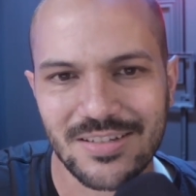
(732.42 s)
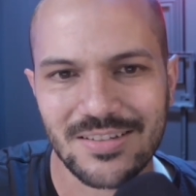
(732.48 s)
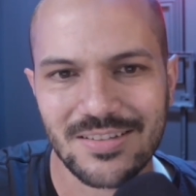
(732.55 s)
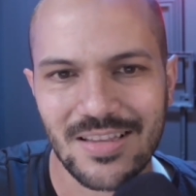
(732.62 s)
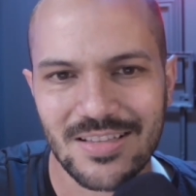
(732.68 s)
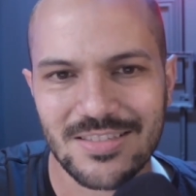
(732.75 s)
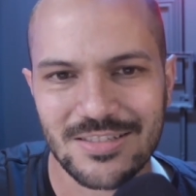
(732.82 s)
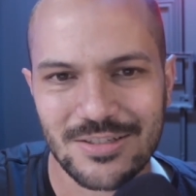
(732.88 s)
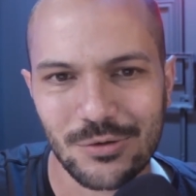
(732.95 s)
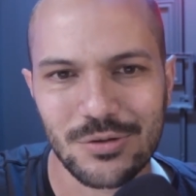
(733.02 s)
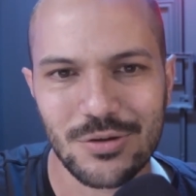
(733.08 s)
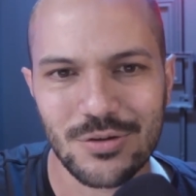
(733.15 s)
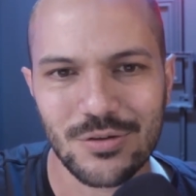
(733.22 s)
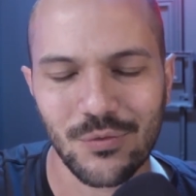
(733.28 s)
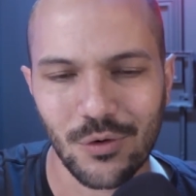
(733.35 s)
it's still
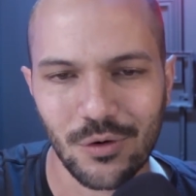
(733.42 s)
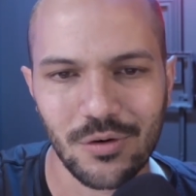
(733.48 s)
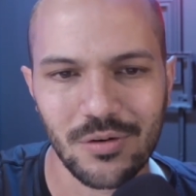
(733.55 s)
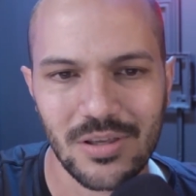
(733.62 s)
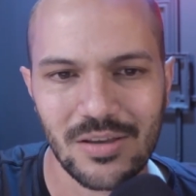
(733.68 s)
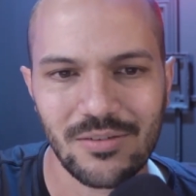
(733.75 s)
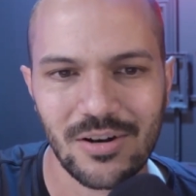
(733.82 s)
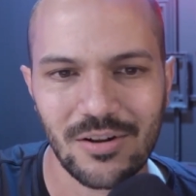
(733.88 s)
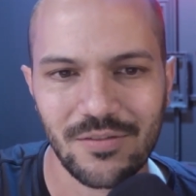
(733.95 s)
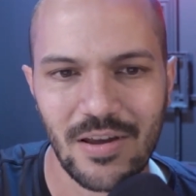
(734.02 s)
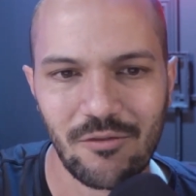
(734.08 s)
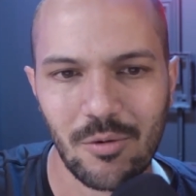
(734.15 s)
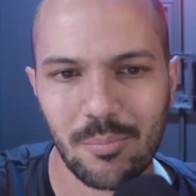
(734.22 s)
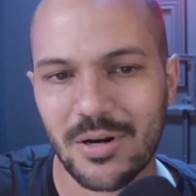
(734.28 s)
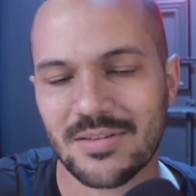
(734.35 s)
useful, even if
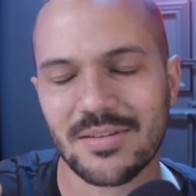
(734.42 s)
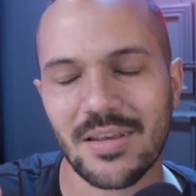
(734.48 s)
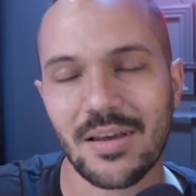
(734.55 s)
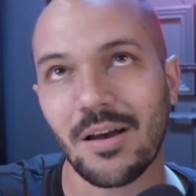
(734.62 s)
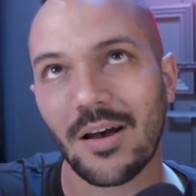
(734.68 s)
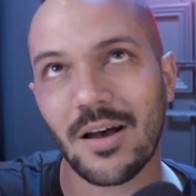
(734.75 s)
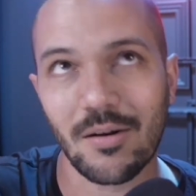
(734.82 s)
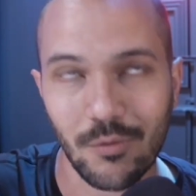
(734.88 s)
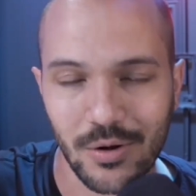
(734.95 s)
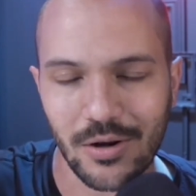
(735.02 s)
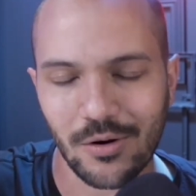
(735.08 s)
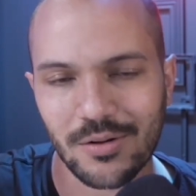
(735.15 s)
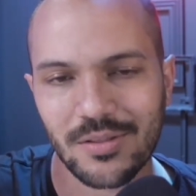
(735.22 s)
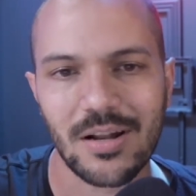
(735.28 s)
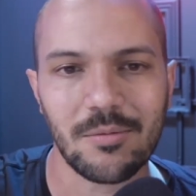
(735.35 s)
everybody's like, I've already
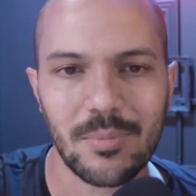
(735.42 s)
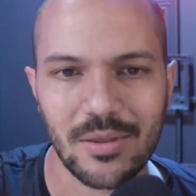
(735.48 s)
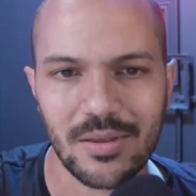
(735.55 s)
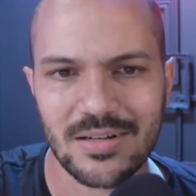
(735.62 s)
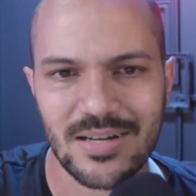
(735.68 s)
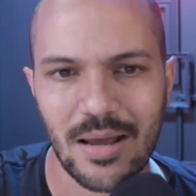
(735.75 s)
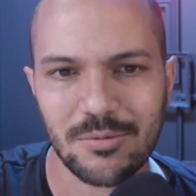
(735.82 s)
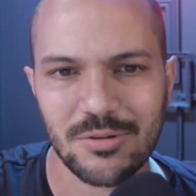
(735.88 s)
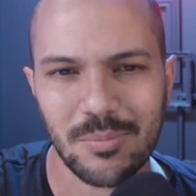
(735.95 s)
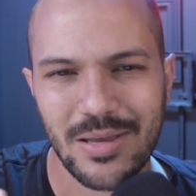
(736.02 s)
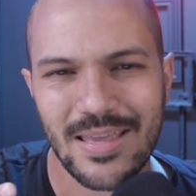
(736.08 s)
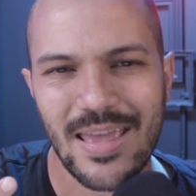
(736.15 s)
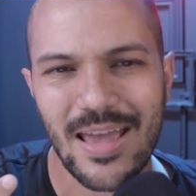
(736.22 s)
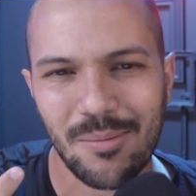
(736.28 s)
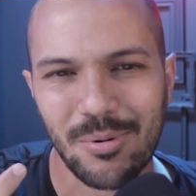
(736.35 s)
heard that a million times. So I'm
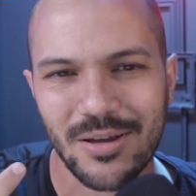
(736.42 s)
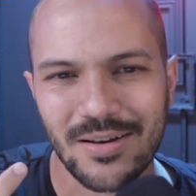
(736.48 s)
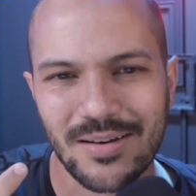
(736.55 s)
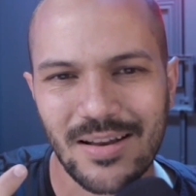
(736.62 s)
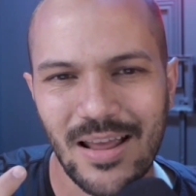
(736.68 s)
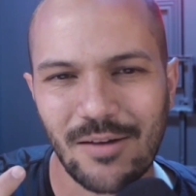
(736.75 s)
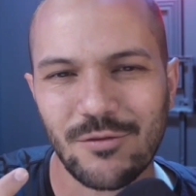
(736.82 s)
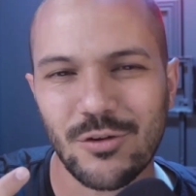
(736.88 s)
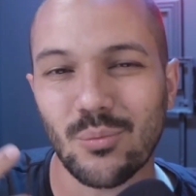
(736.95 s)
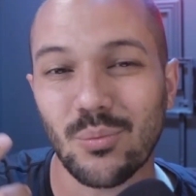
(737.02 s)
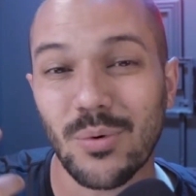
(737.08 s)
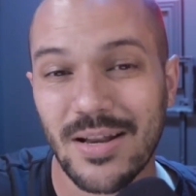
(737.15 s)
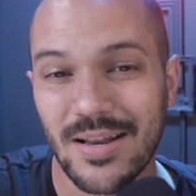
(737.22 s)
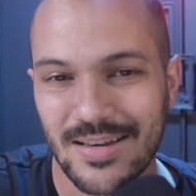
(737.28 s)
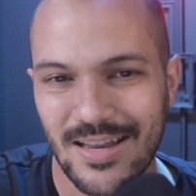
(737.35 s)
like, yeah, but have you
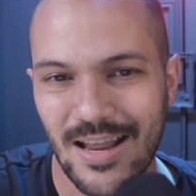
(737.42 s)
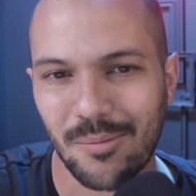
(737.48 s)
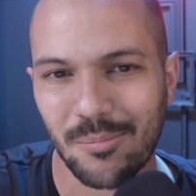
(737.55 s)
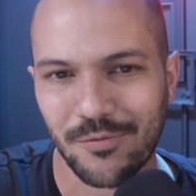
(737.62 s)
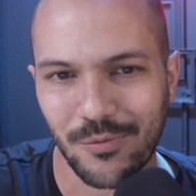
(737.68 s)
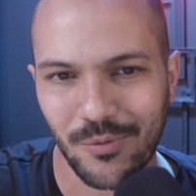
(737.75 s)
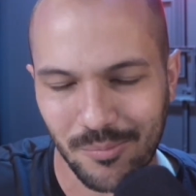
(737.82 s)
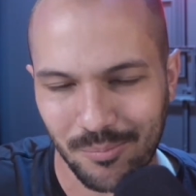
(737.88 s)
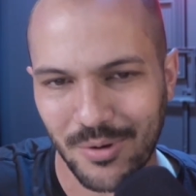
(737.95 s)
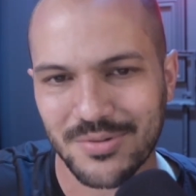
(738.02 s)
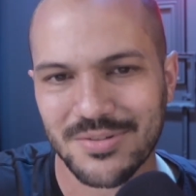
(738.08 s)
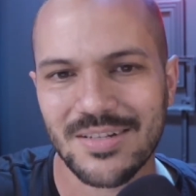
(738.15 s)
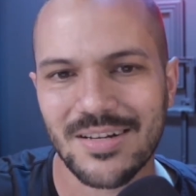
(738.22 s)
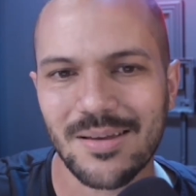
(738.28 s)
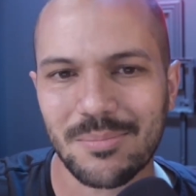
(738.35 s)
written it down before and
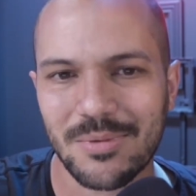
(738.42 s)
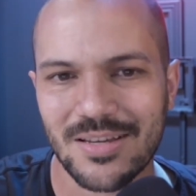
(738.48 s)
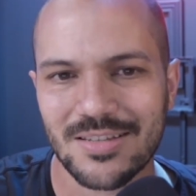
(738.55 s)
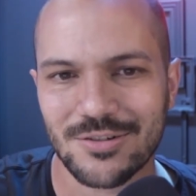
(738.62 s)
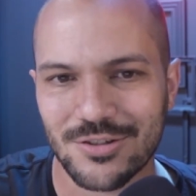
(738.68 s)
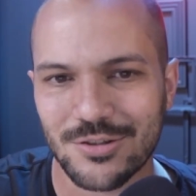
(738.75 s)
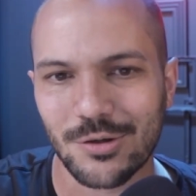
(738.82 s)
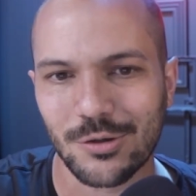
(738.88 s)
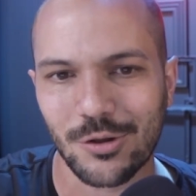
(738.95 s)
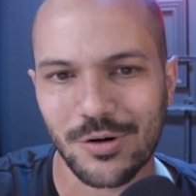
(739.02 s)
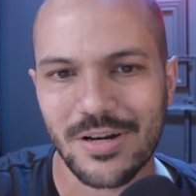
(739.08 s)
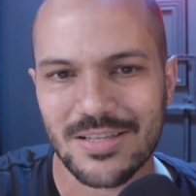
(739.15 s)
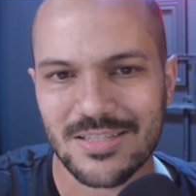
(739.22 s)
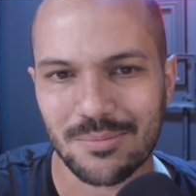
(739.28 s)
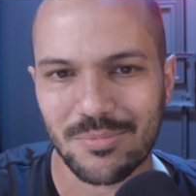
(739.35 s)
posted it? Because you're still
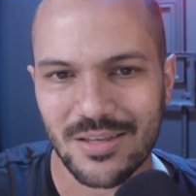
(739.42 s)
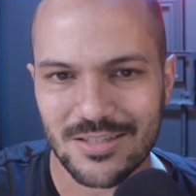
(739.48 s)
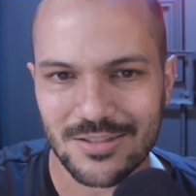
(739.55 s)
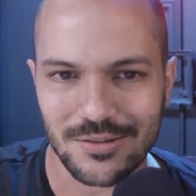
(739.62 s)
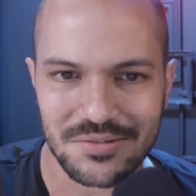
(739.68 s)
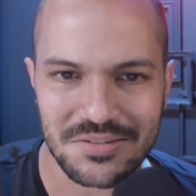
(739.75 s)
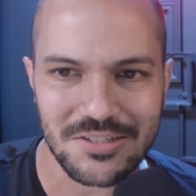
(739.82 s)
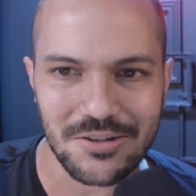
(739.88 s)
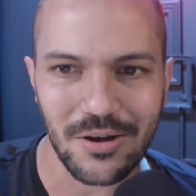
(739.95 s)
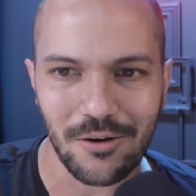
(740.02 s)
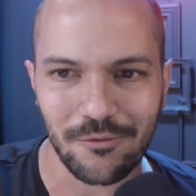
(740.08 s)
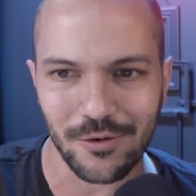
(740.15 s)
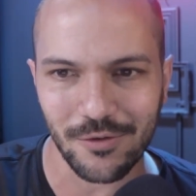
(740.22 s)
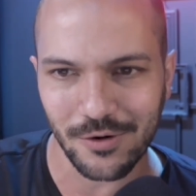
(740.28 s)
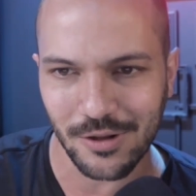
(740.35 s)
learning something. So it's still
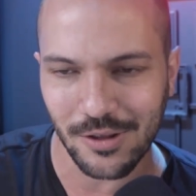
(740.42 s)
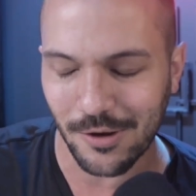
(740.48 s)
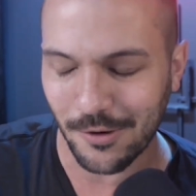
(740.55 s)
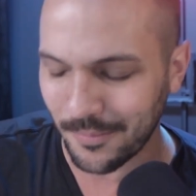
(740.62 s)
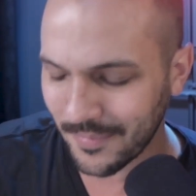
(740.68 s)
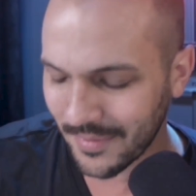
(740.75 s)
helpful for you.